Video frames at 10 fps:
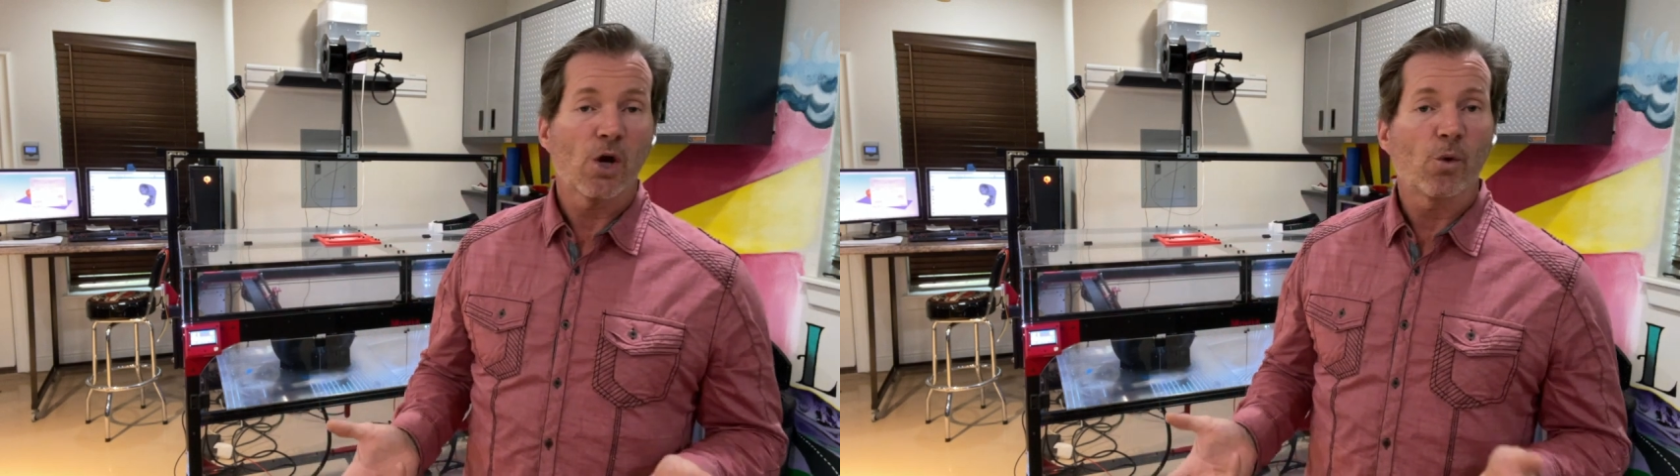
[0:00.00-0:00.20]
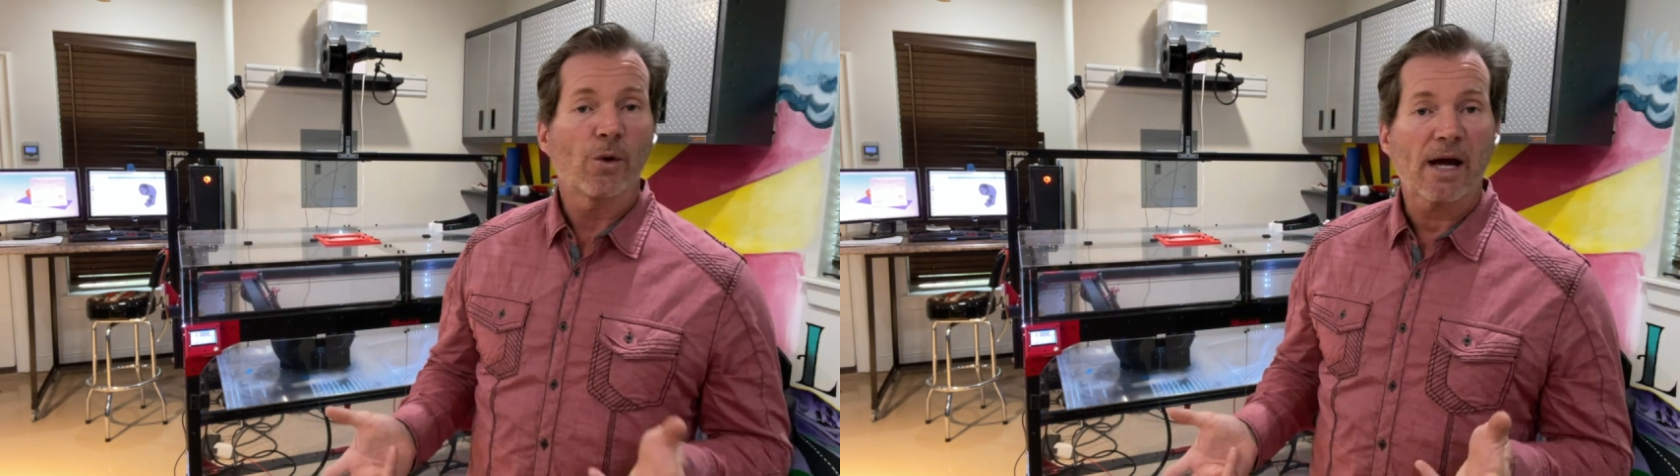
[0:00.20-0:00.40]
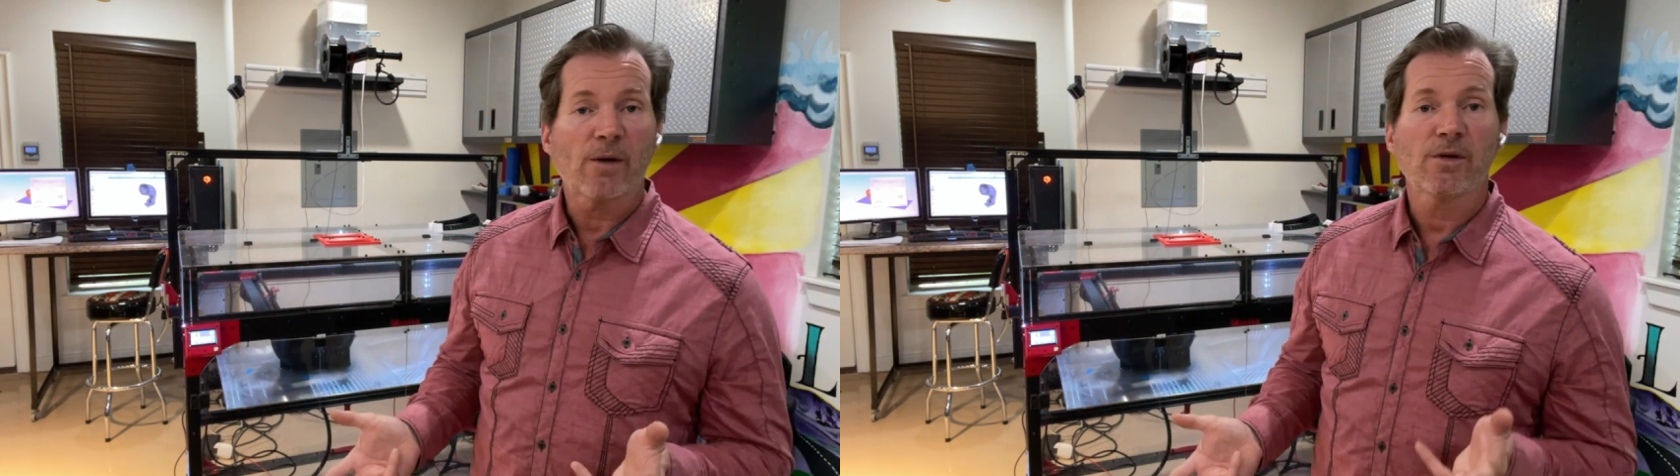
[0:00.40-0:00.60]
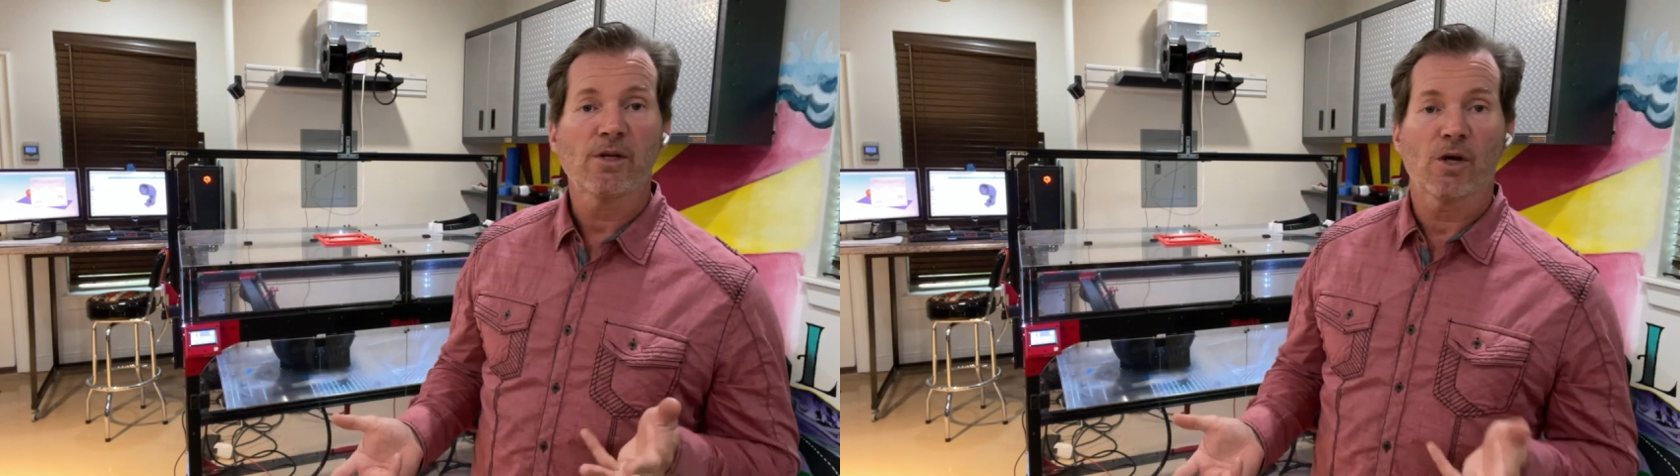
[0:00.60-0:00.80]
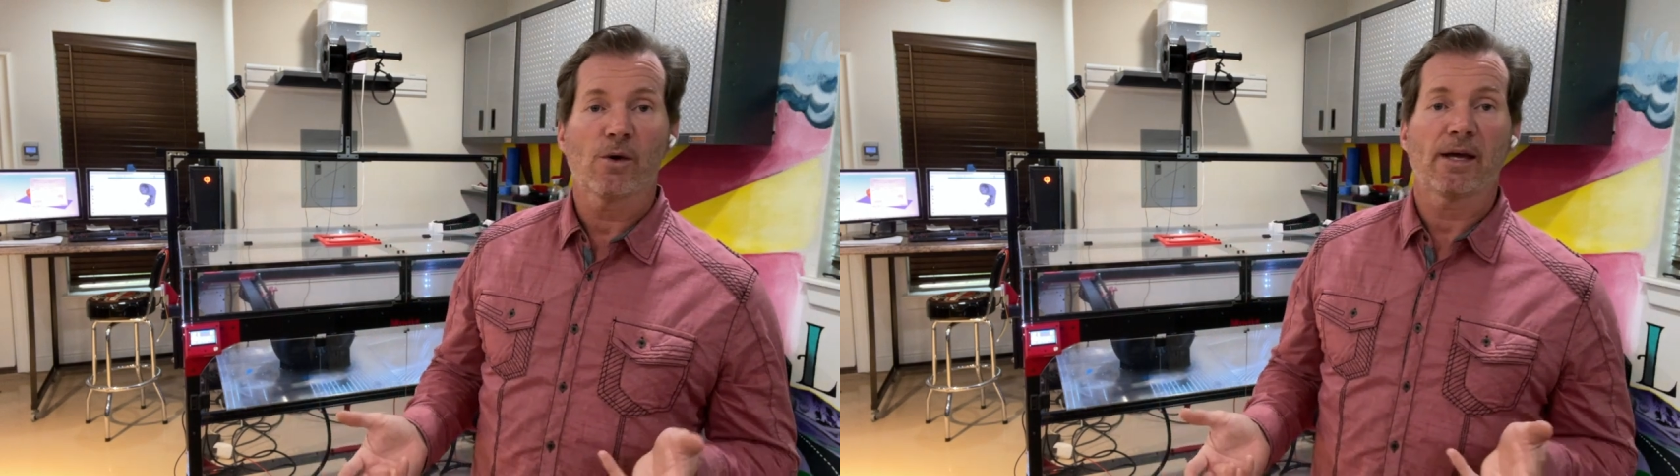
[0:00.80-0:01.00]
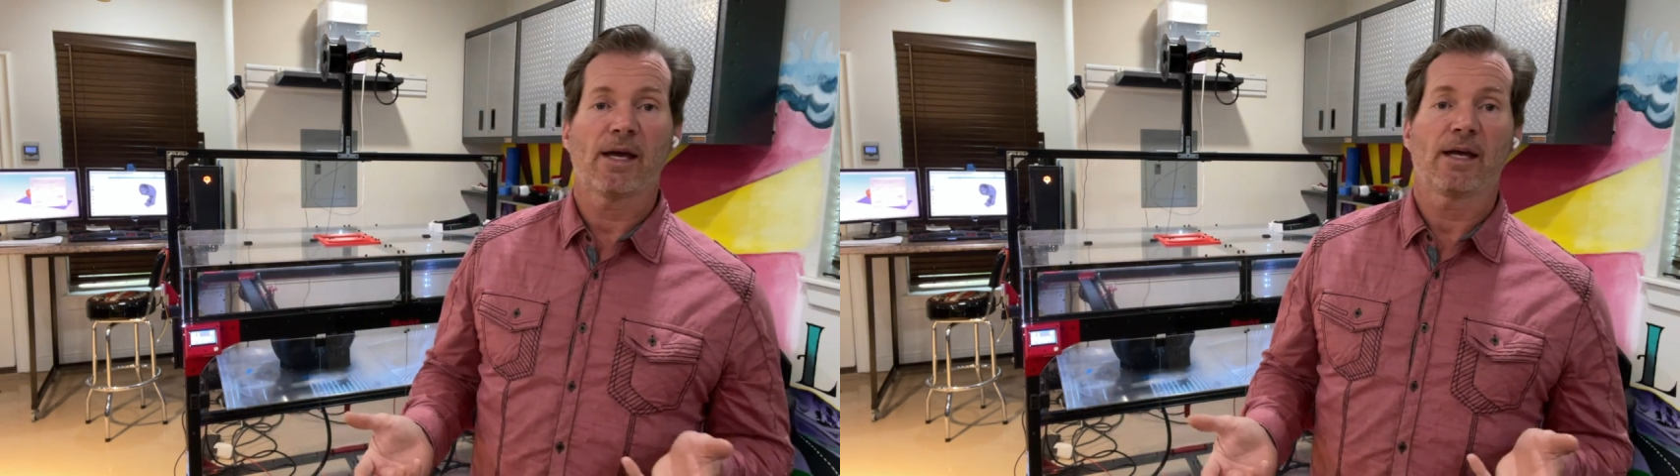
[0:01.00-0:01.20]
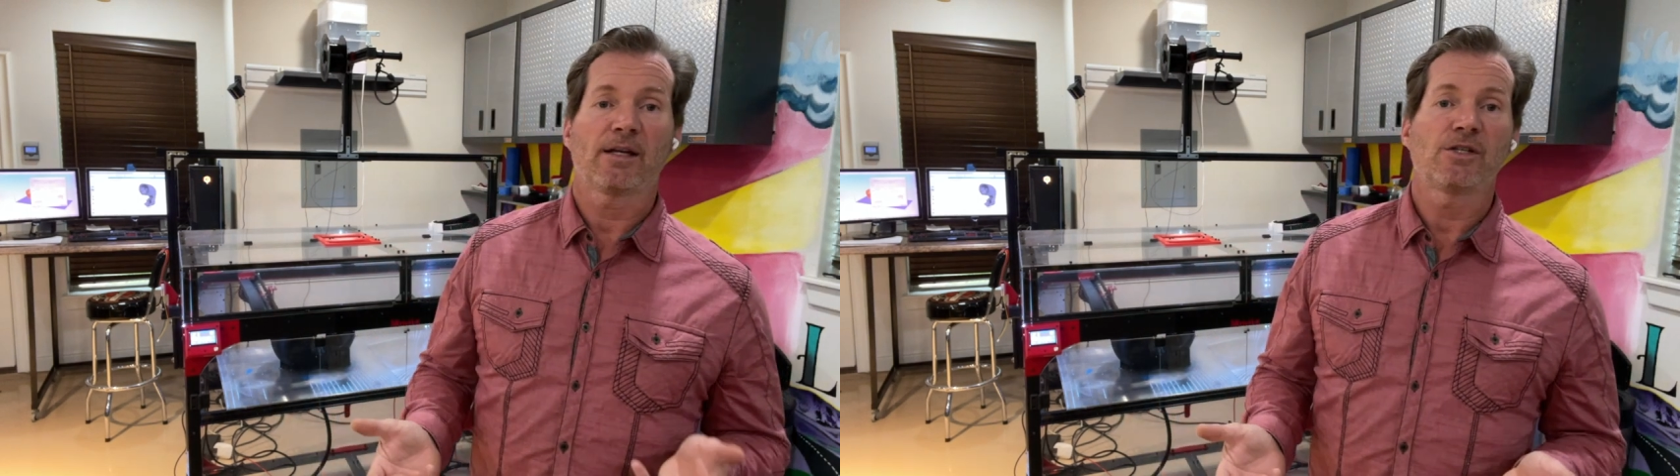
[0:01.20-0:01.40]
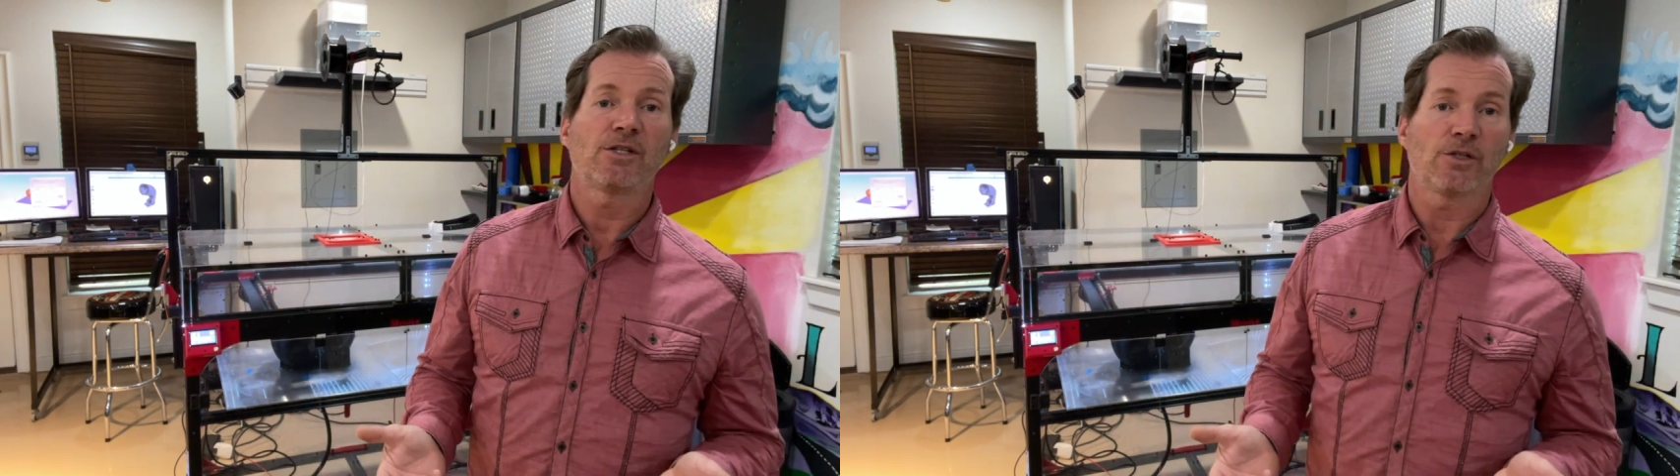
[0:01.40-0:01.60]
What I would go ahead
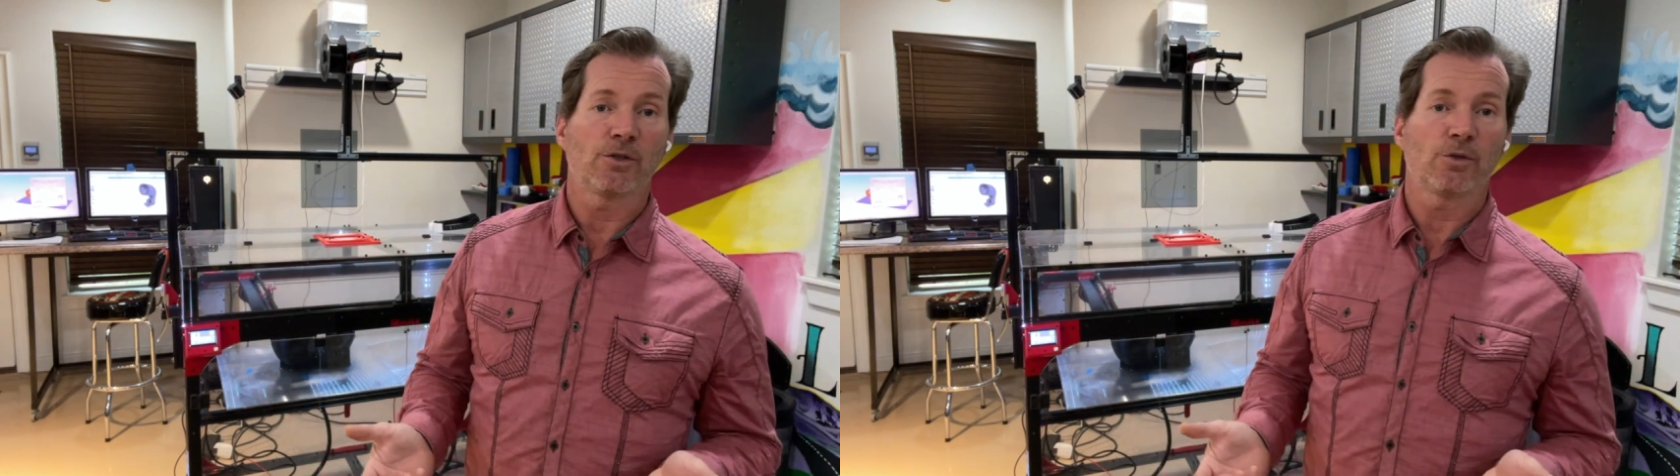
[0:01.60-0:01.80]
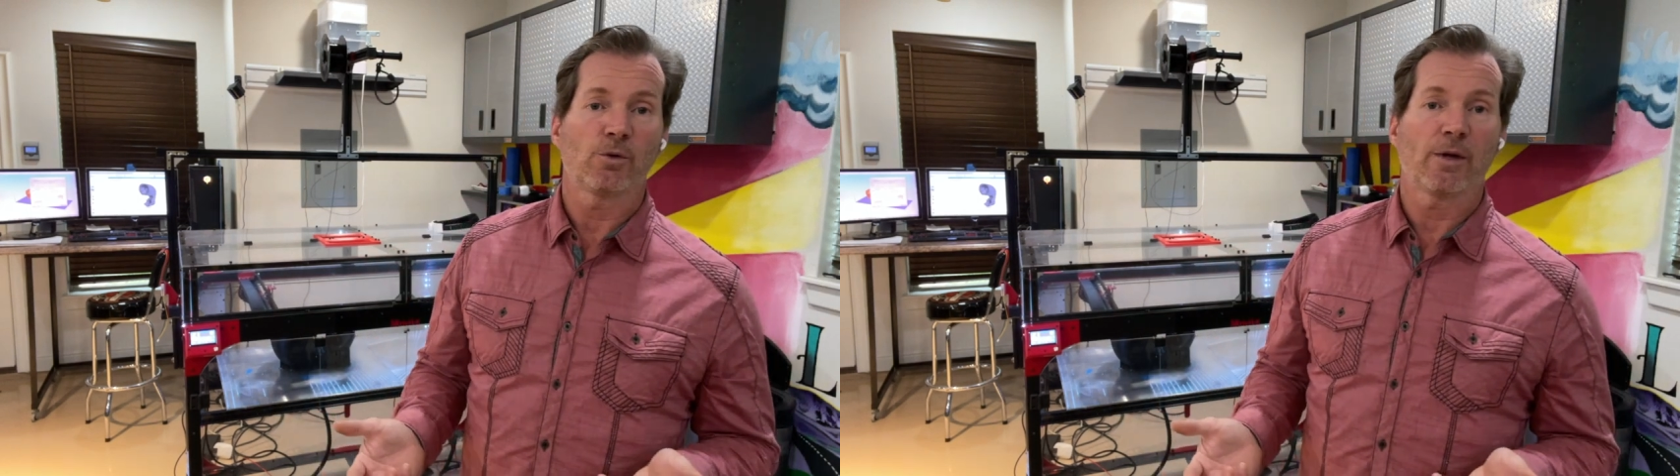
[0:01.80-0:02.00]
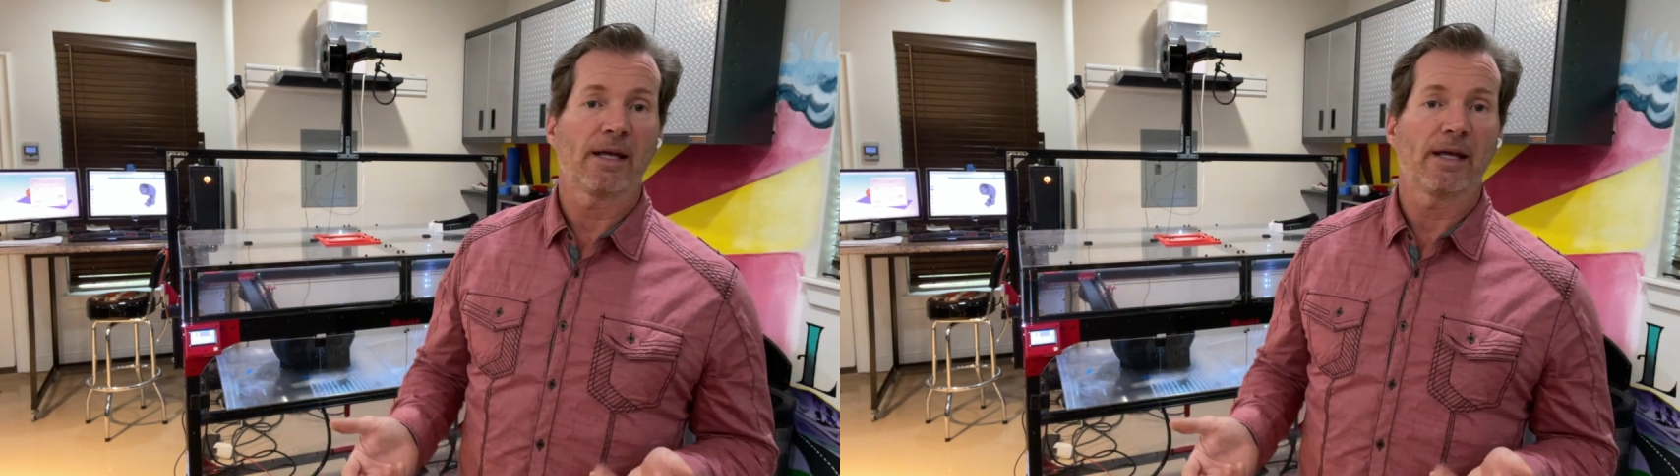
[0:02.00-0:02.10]
and do,